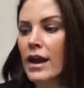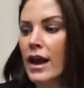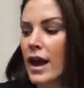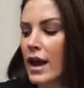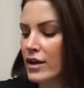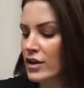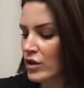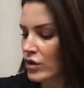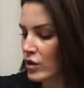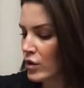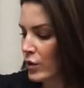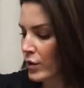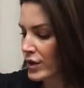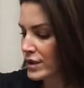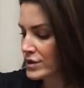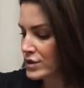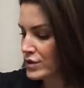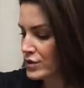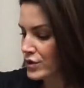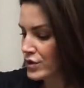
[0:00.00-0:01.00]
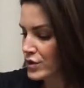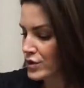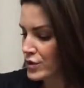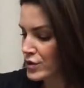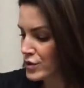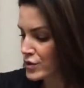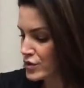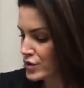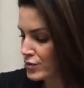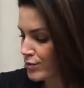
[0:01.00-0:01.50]
and you're going to
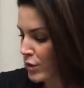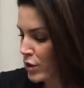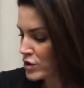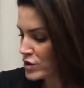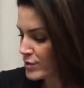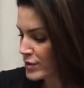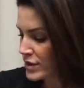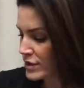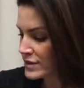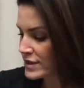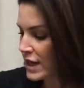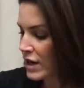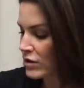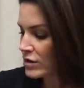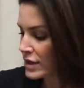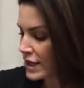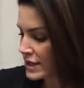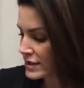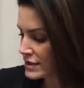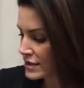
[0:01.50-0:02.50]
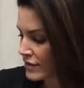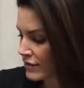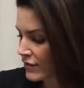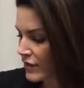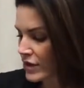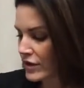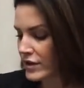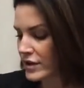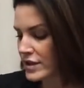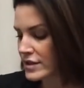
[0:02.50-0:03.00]
use post-peel towelettes at
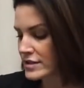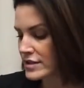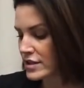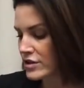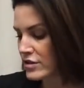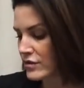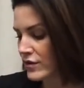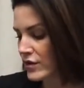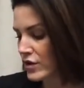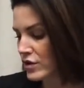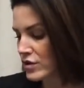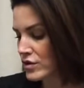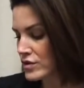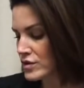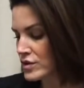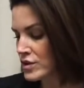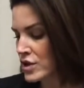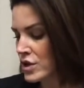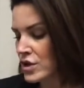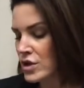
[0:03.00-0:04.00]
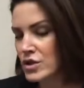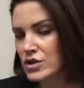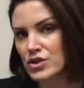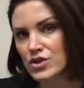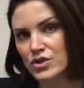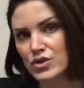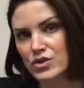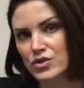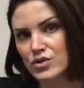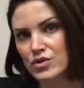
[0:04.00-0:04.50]
various intervals
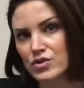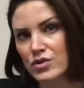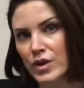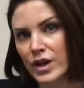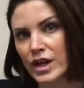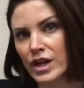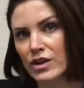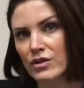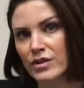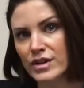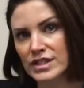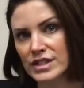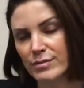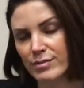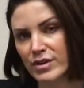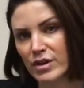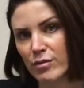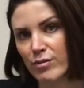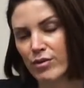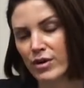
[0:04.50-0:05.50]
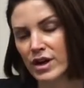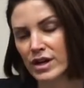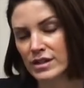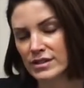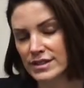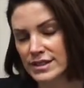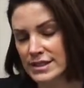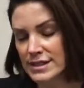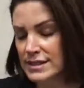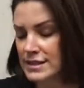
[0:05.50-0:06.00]
to increase the peel
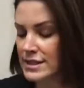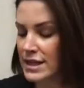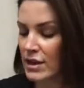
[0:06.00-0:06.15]
process.